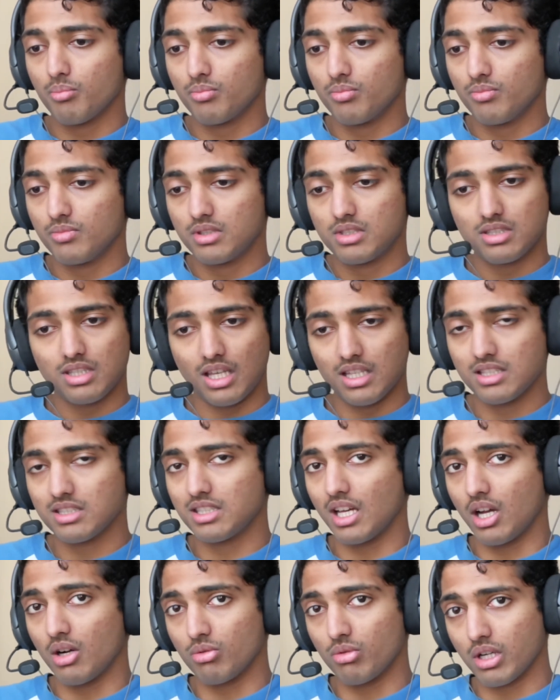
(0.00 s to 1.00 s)
sends
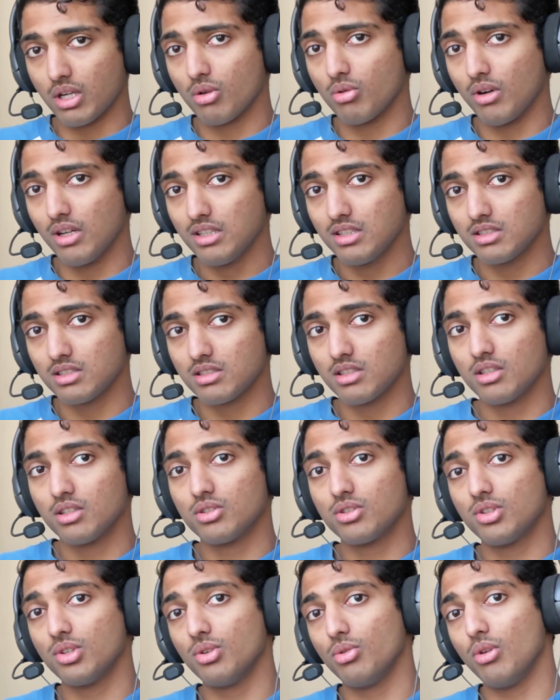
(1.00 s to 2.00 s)
out requests
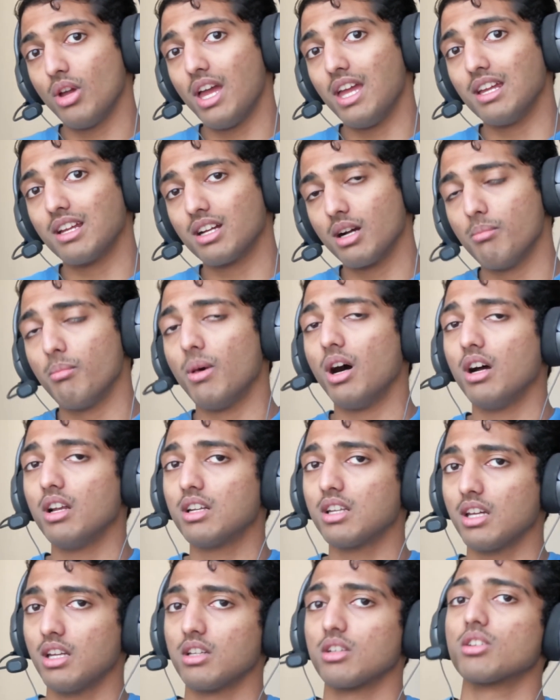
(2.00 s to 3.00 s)
to a command
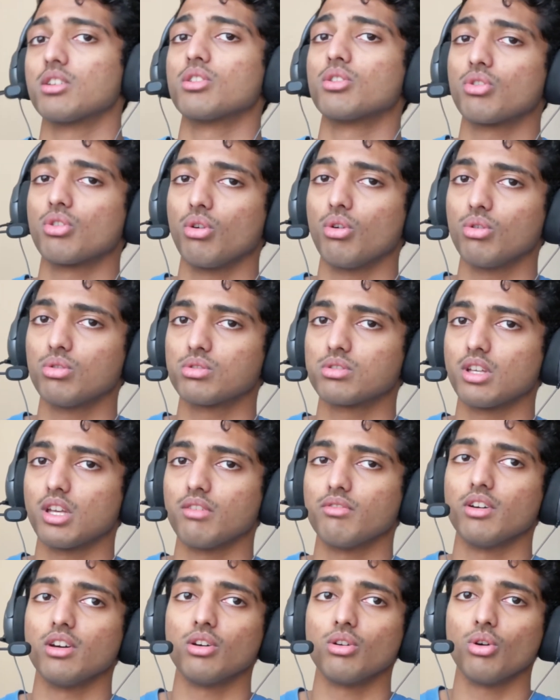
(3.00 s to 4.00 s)
and control
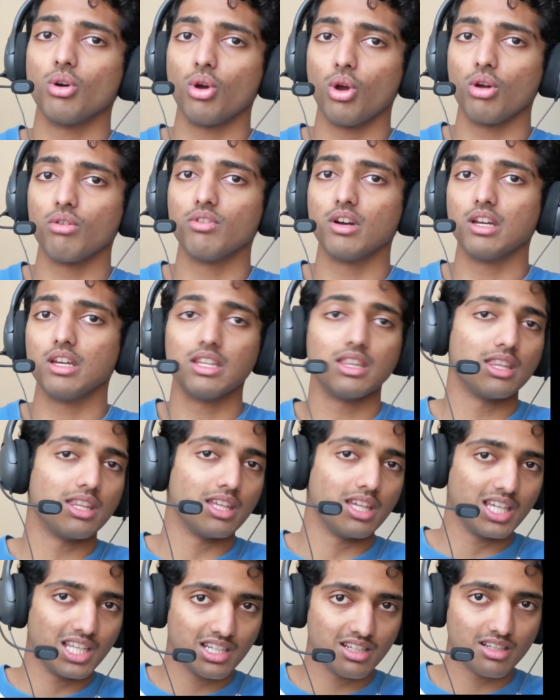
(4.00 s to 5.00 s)
server over in the
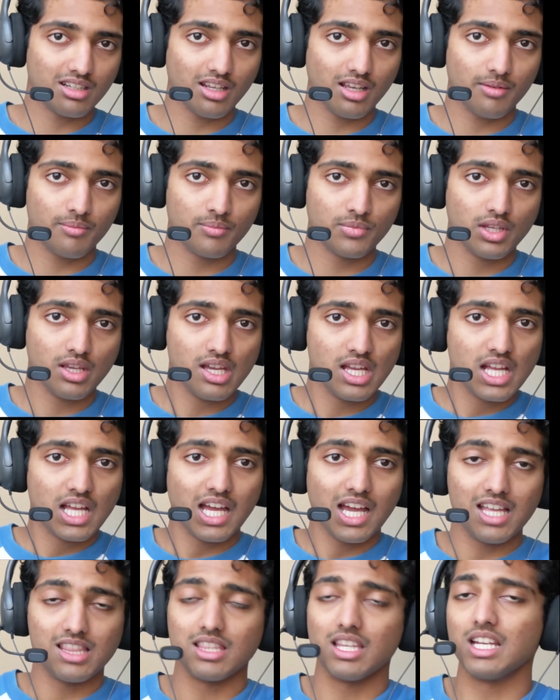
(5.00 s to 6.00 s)
internet,
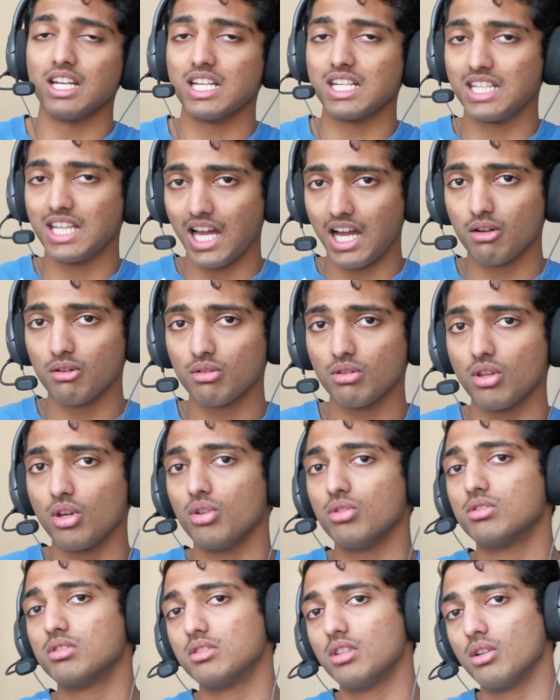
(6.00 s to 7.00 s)
and then
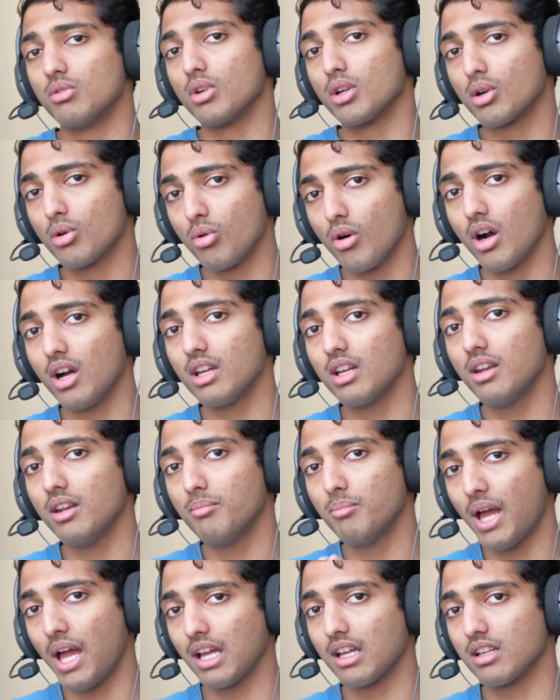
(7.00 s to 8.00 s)
downloads the required
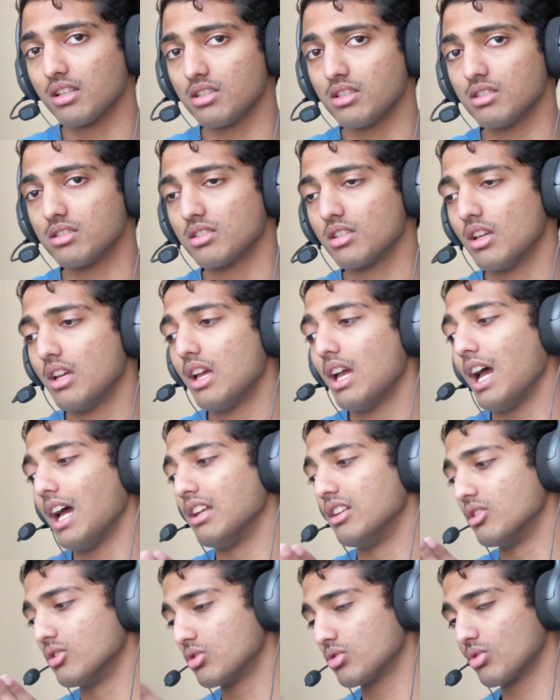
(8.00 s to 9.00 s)
packages and
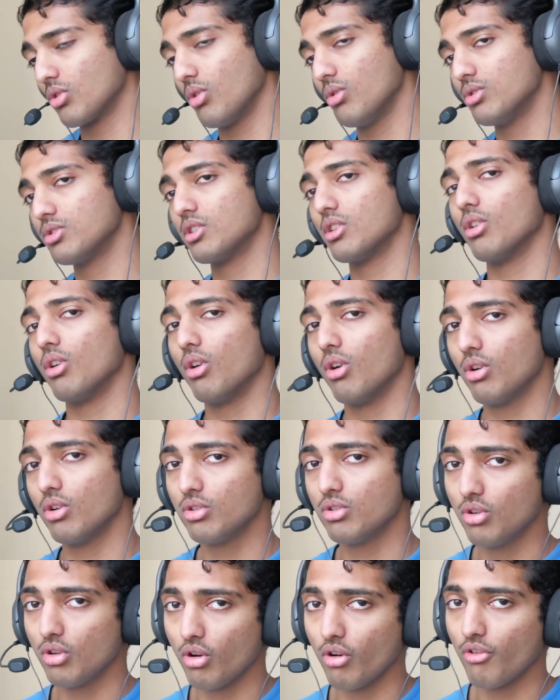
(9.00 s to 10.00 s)
installs it on
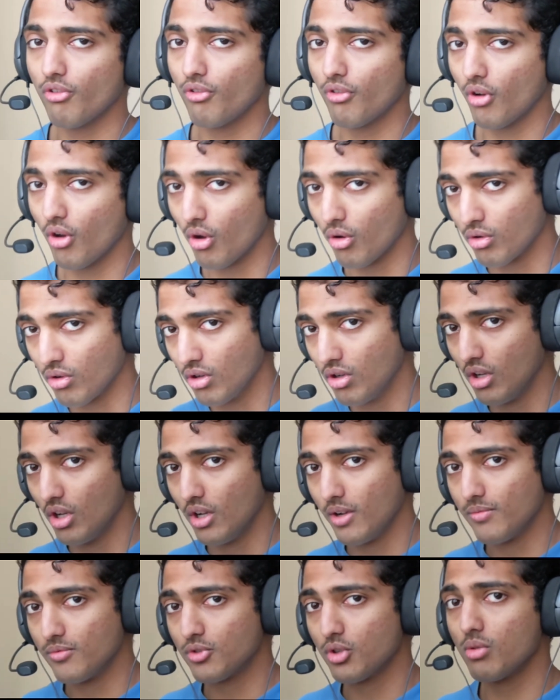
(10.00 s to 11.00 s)
your phone
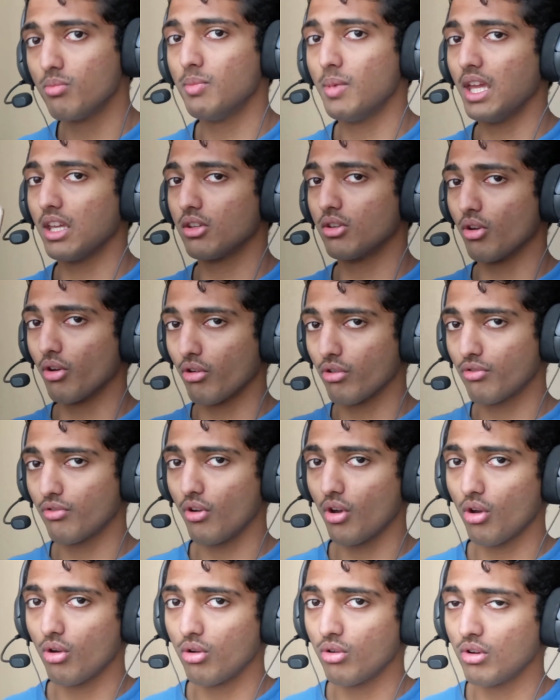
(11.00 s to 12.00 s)
to make your
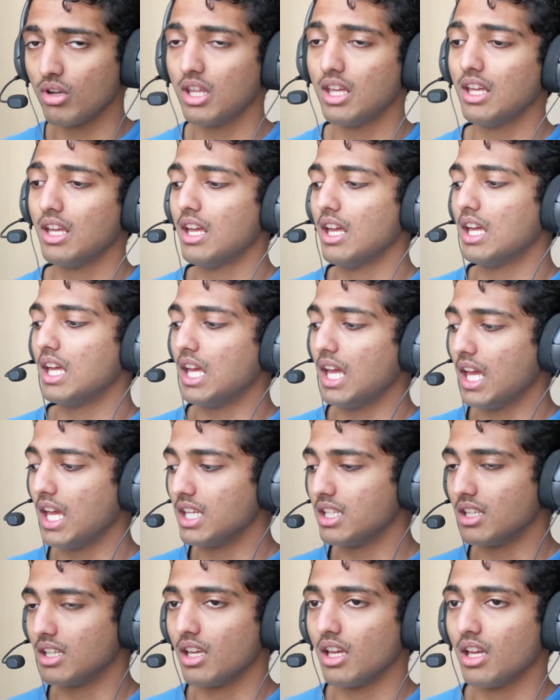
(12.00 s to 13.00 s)
phone a